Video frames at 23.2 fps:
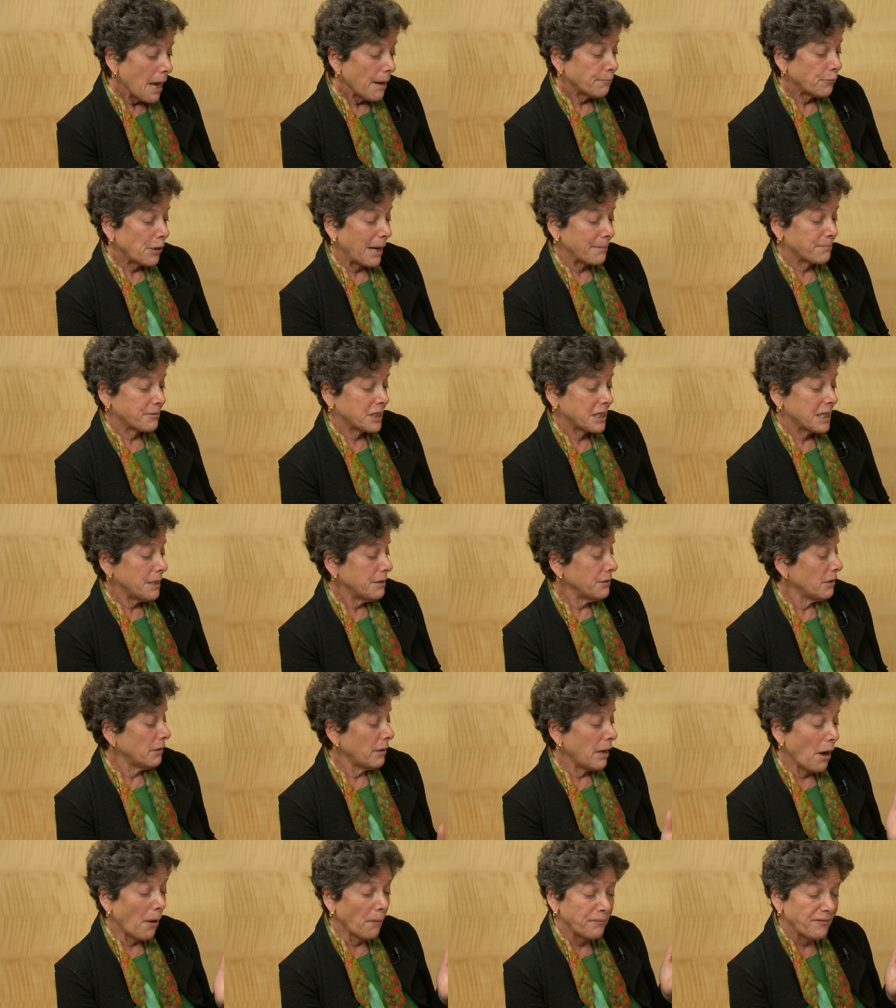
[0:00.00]
Prop C
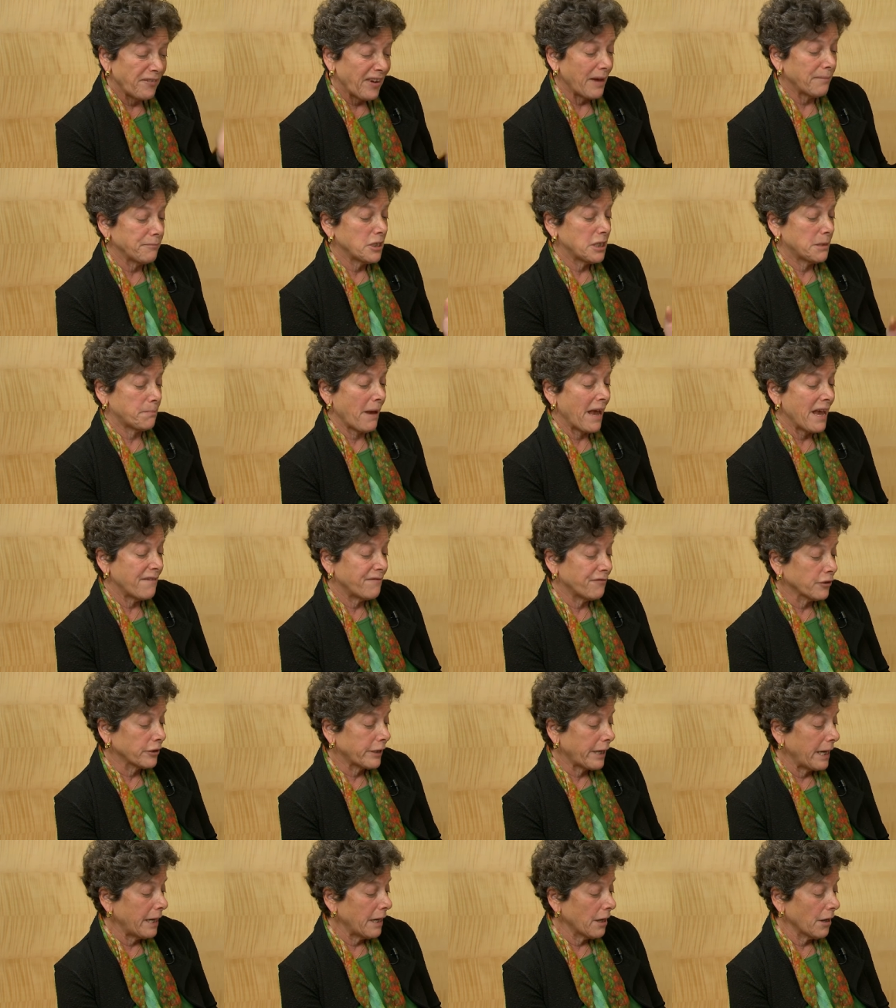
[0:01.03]
will help families pay
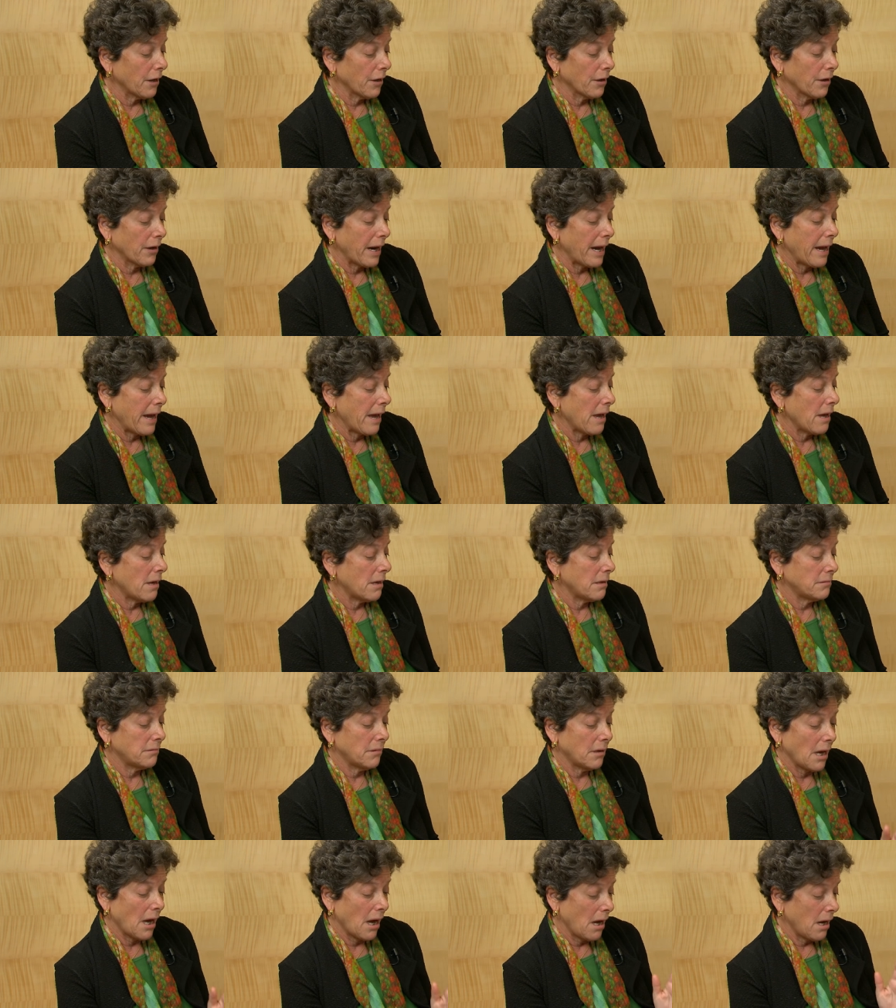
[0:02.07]
for care
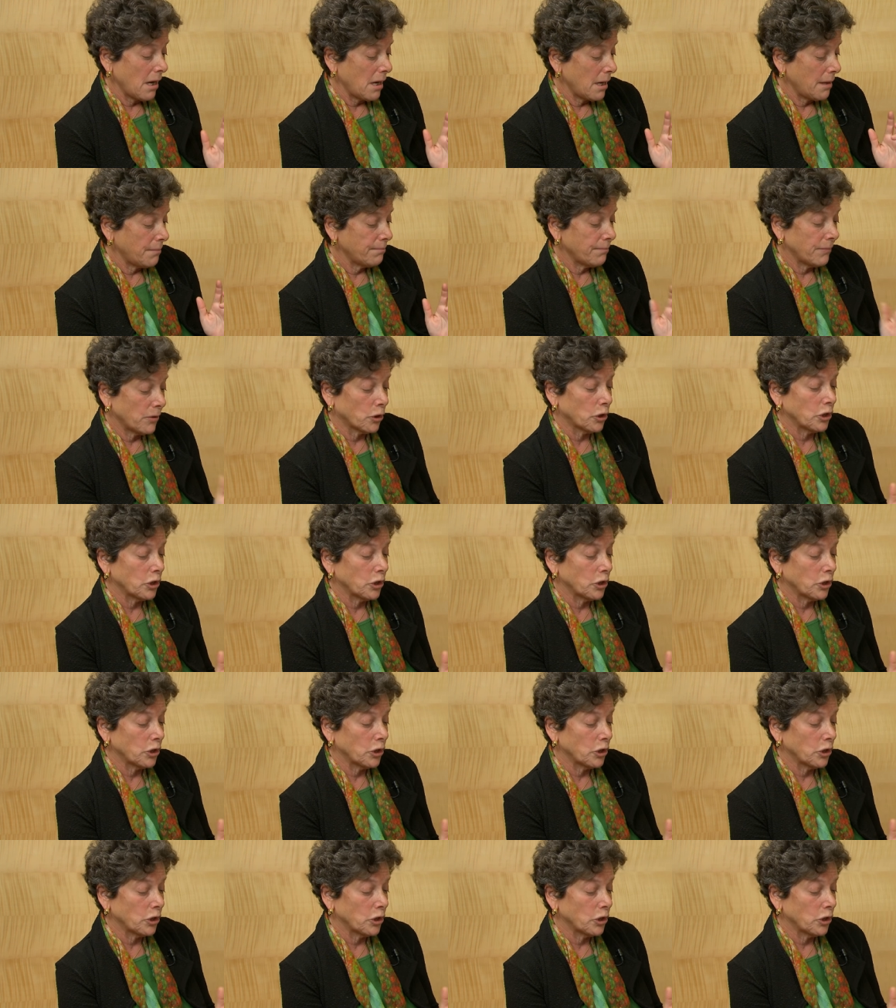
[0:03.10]
and um,